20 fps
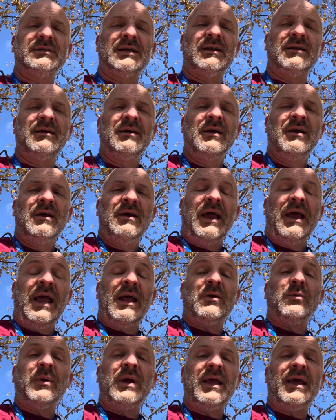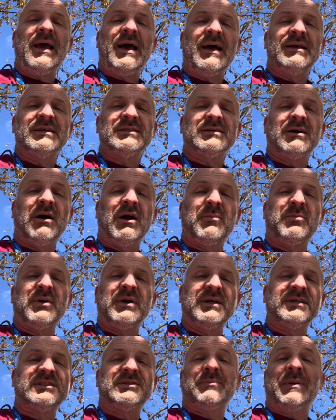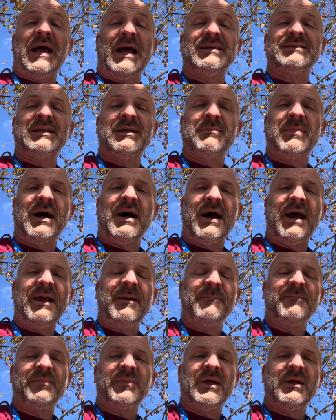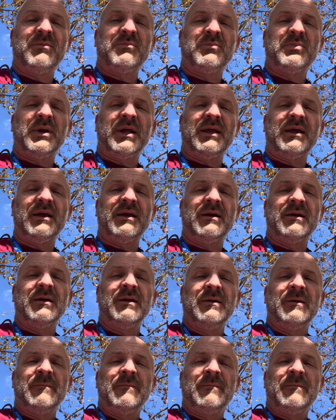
and we as arborists passing by and bringing